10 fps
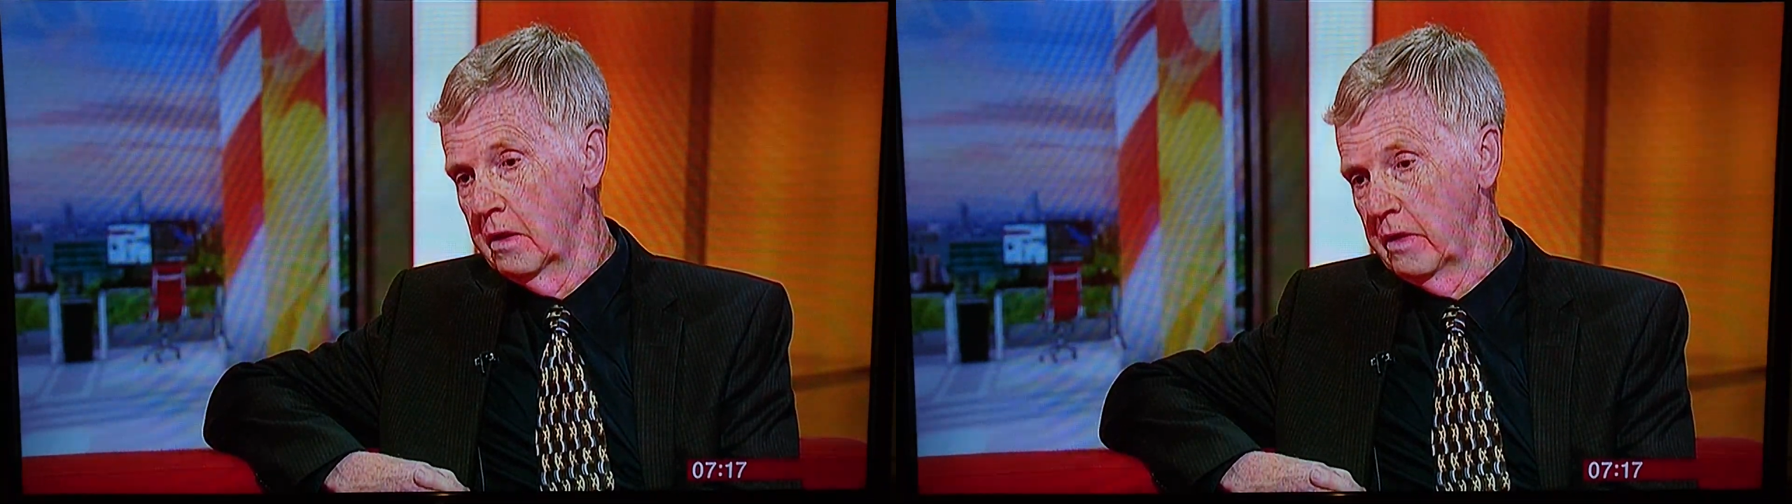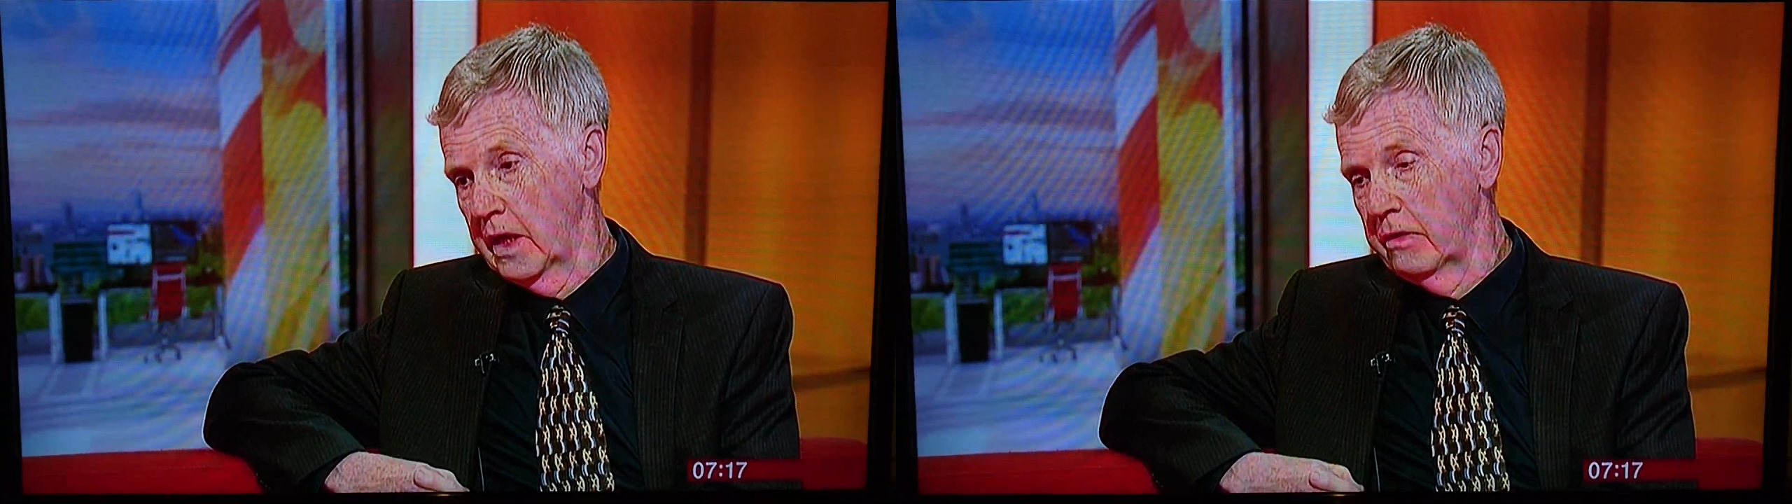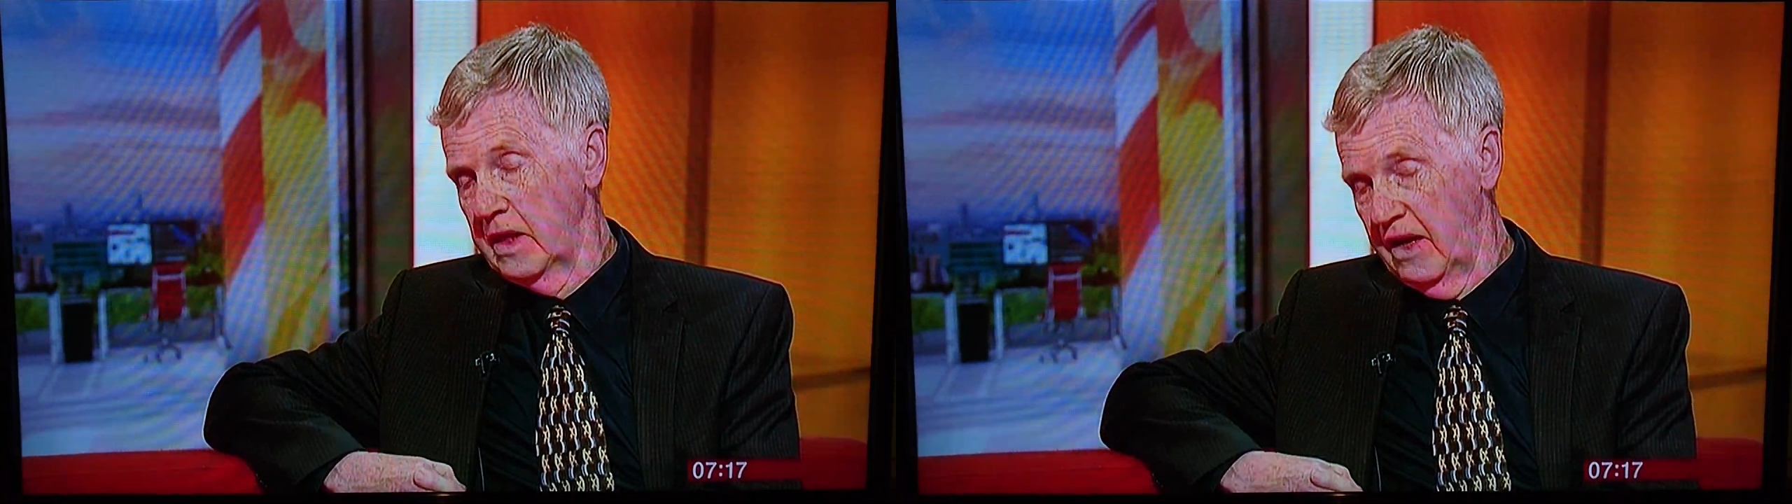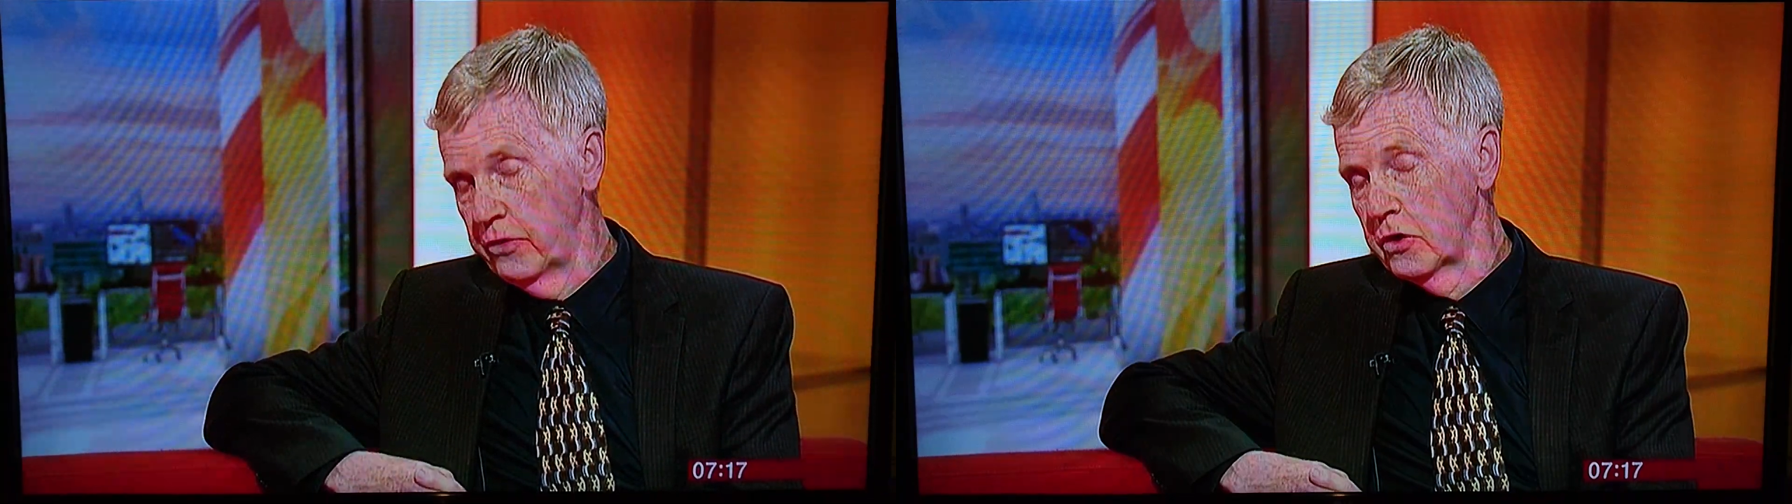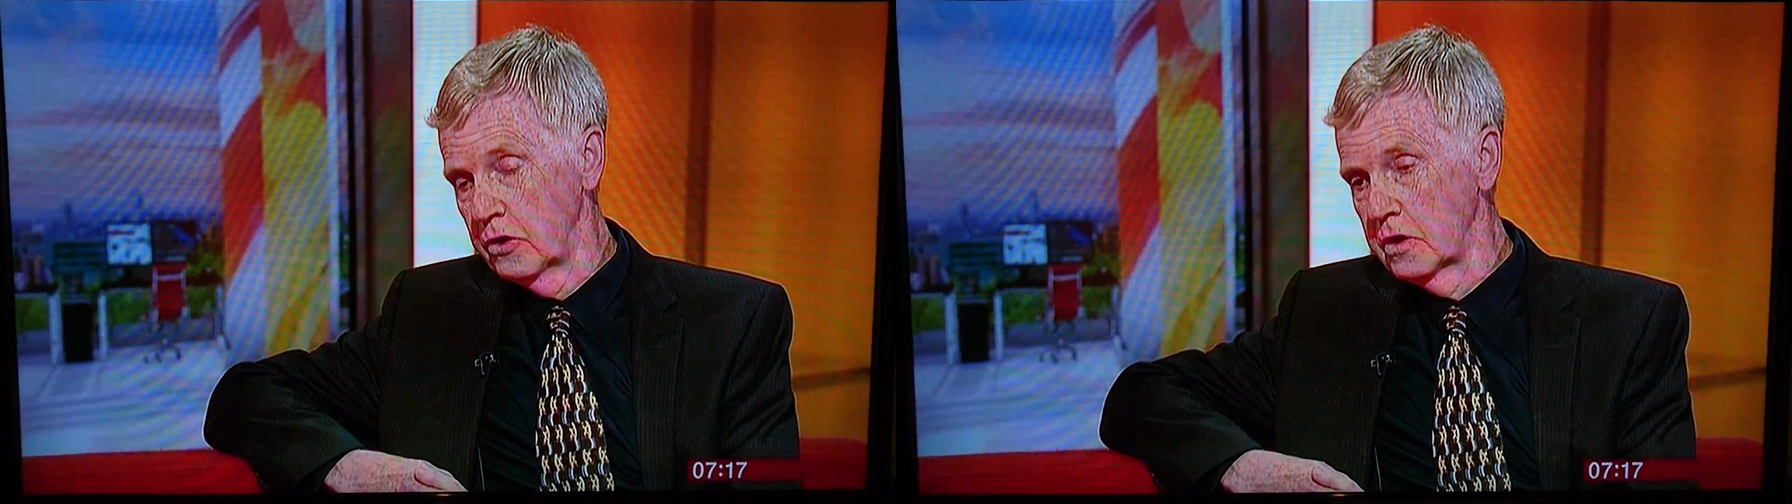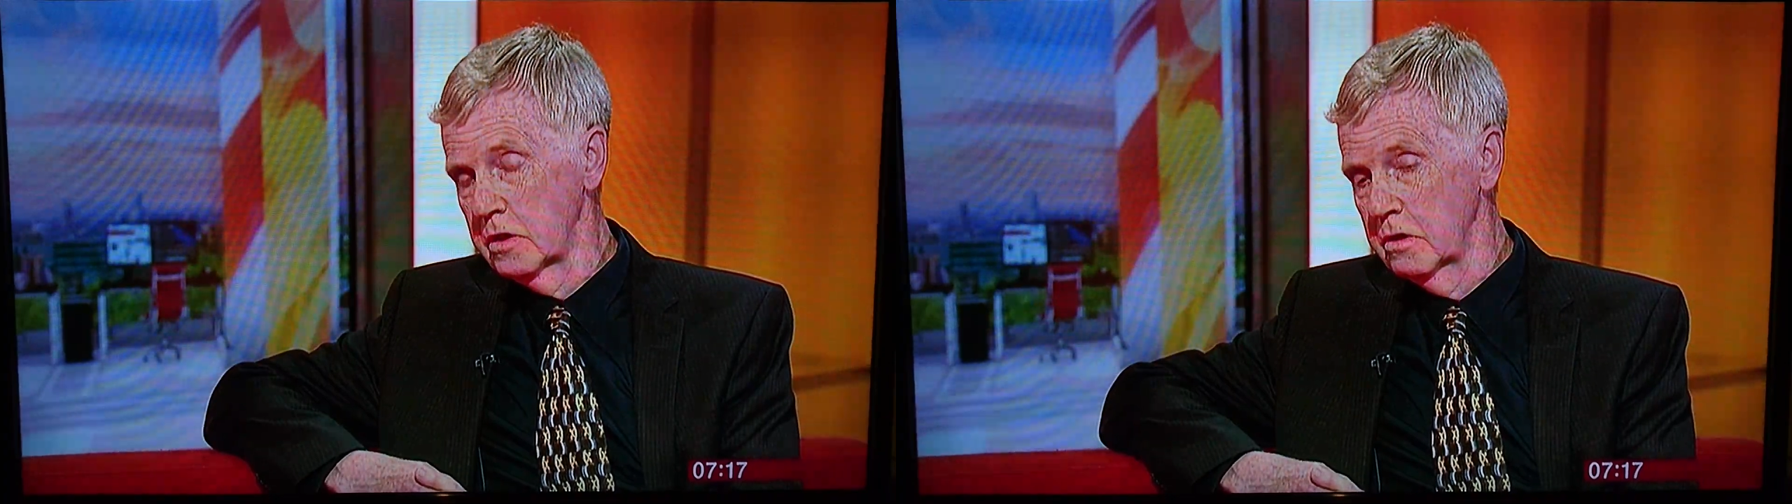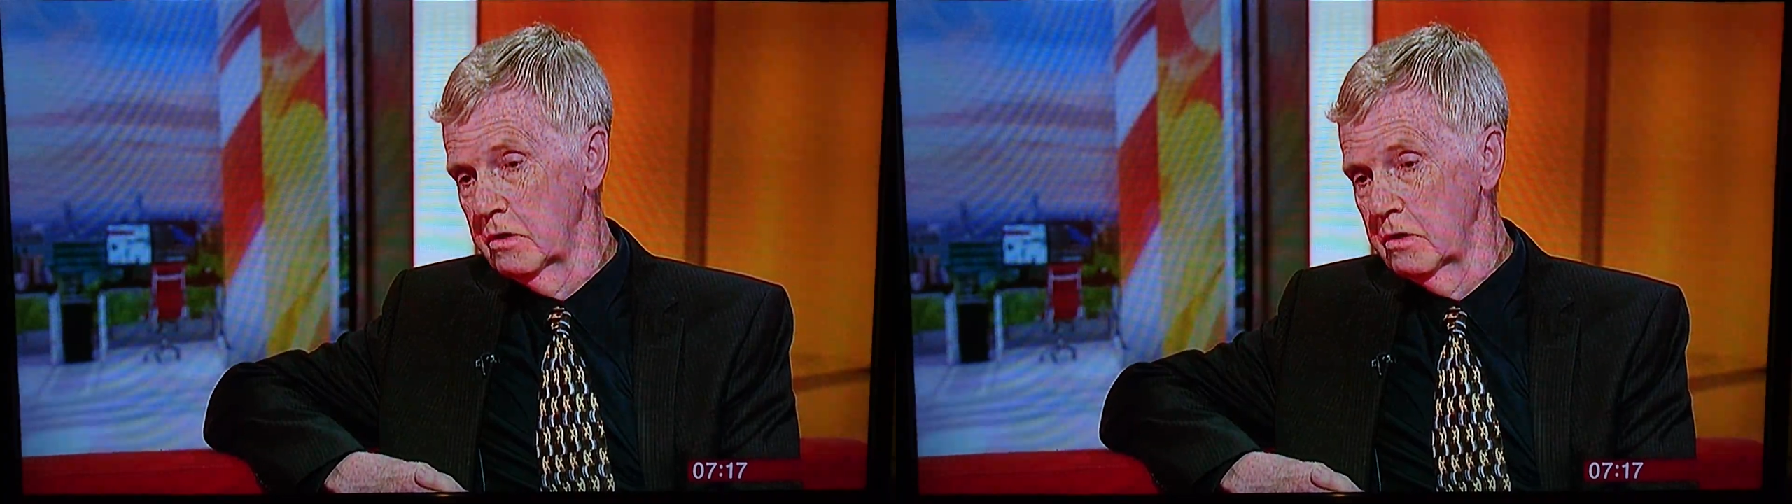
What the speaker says: that the evidence